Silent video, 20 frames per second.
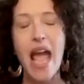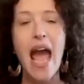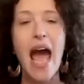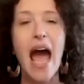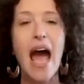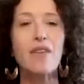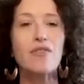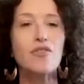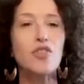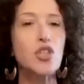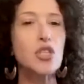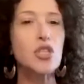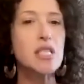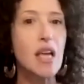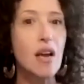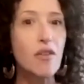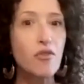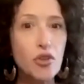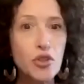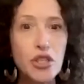After
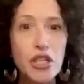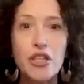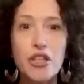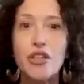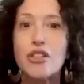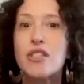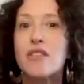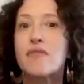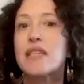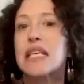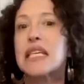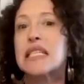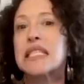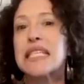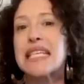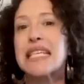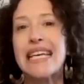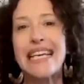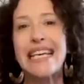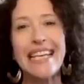several years of
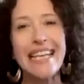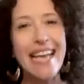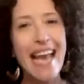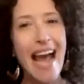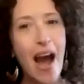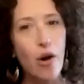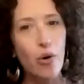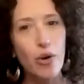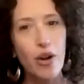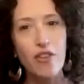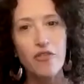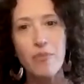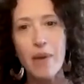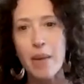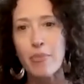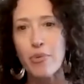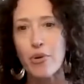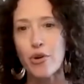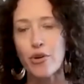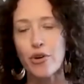dancing in and out of my
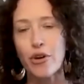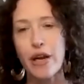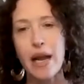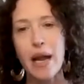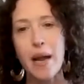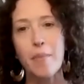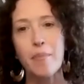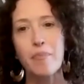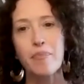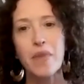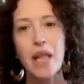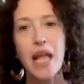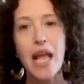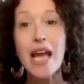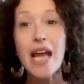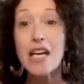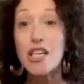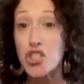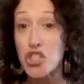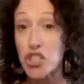program,
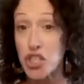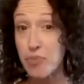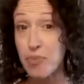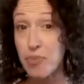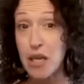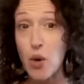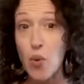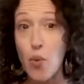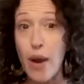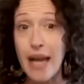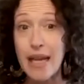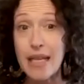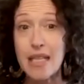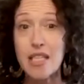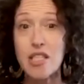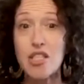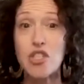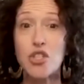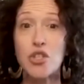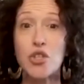chipping away at
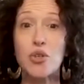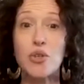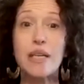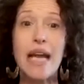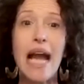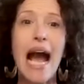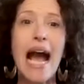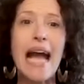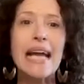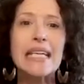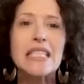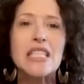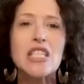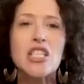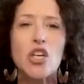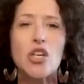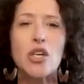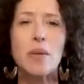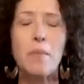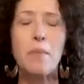this degree I had
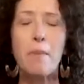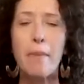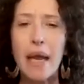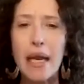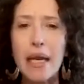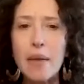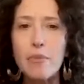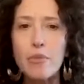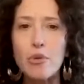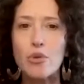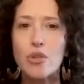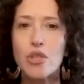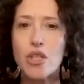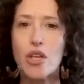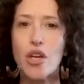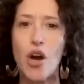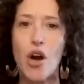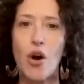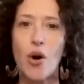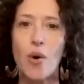started many moons
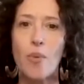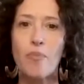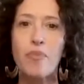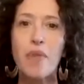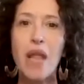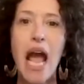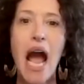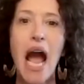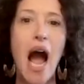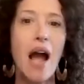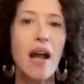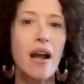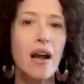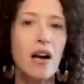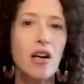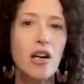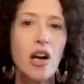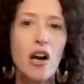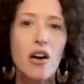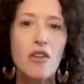ago, I
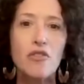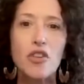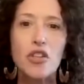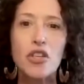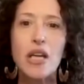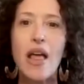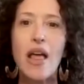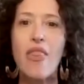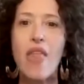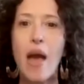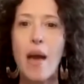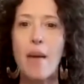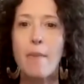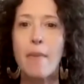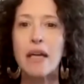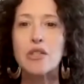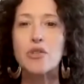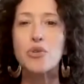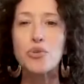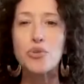uncovered that
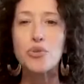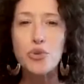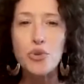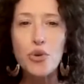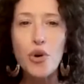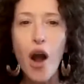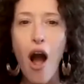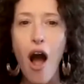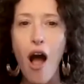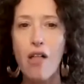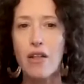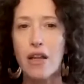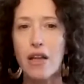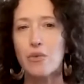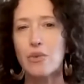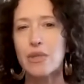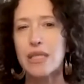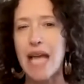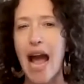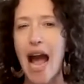my true calling
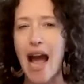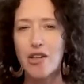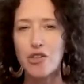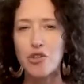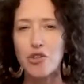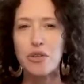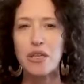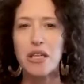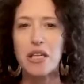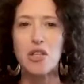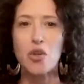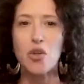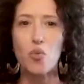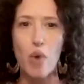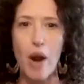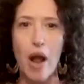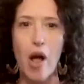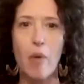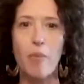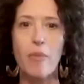was actually in the
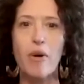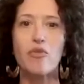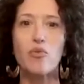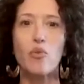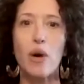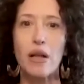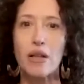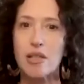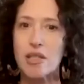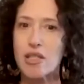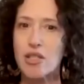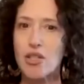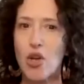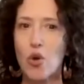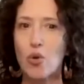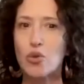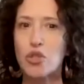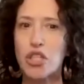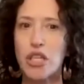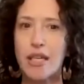realm of wellness
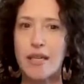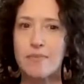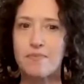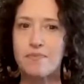coaching.